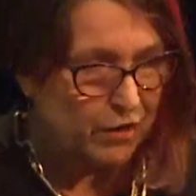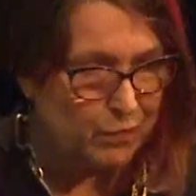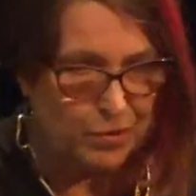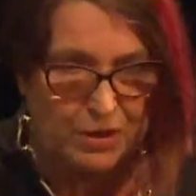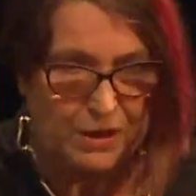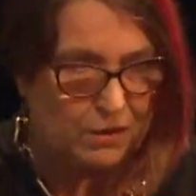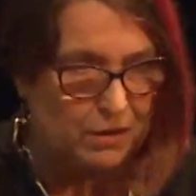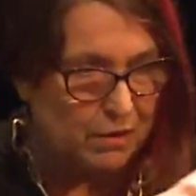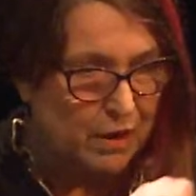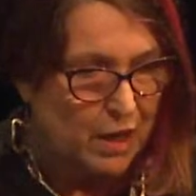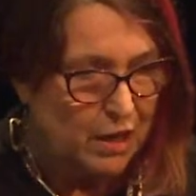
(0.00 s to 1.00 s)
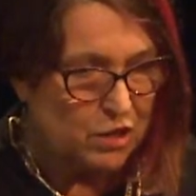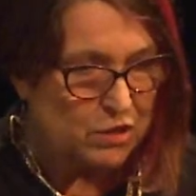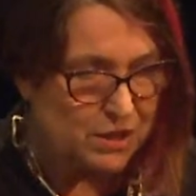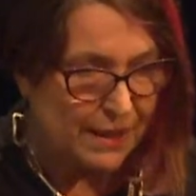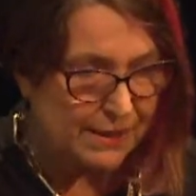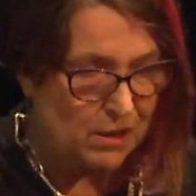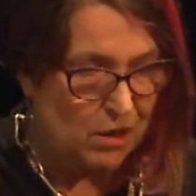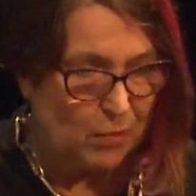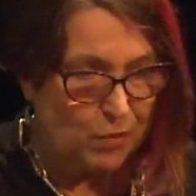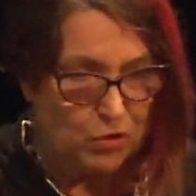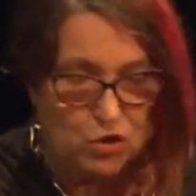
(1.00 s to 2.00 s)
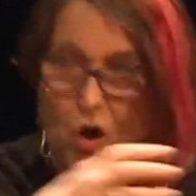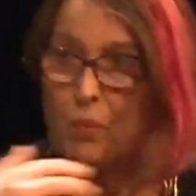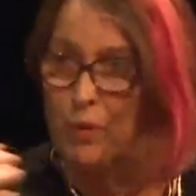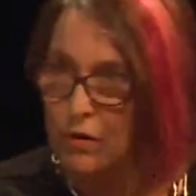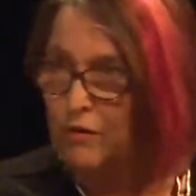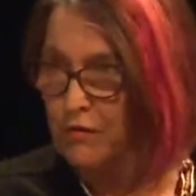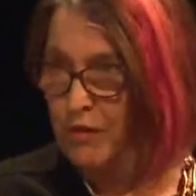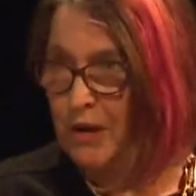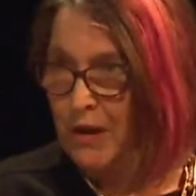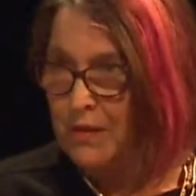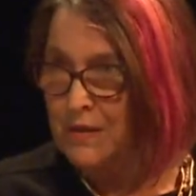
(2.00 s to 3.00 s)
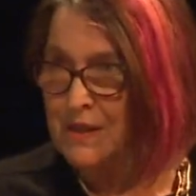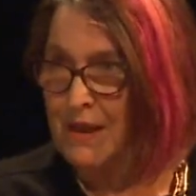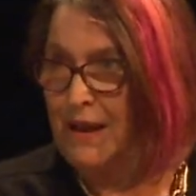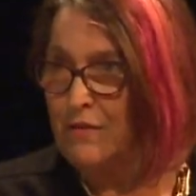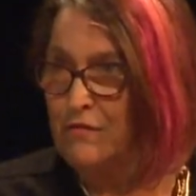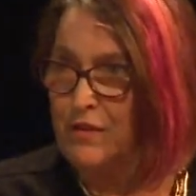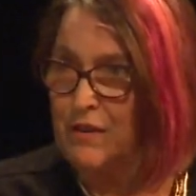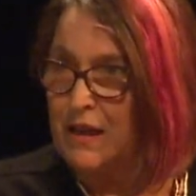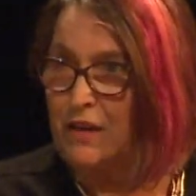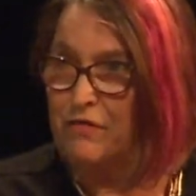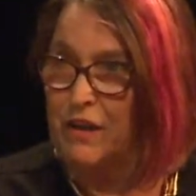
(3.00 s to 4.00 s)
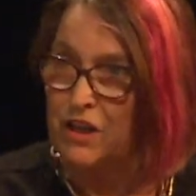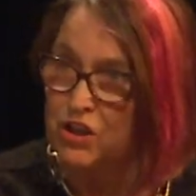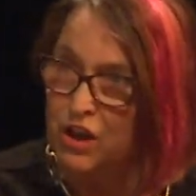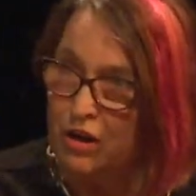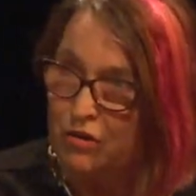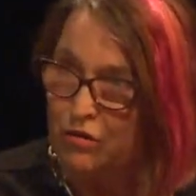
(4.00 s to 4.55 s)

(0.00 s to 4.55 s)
of put a little setup on top of the set for the evening show.